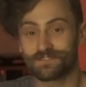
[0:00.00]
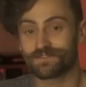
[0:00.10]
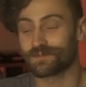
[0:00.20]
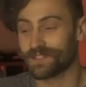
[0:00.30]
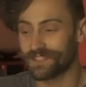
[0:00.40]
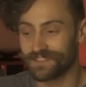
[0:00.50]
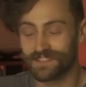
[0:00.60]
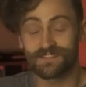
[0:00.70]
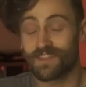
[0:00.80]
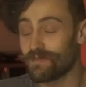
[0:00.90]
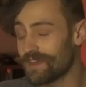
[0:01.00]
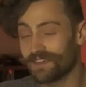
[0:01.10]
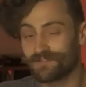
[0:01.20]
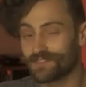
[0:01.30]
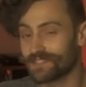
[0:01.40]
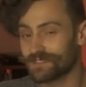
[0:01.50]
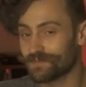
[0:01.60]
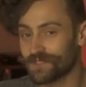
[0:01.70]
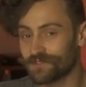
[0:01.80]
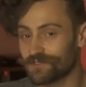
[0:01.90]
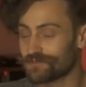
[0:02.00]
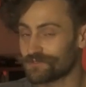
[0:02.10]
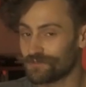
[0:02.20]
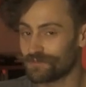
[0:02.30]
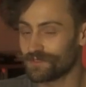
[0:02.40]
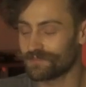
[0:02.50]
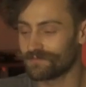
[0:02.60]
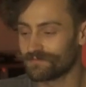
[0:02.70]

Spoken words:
for what it is. They may have said something so stupid.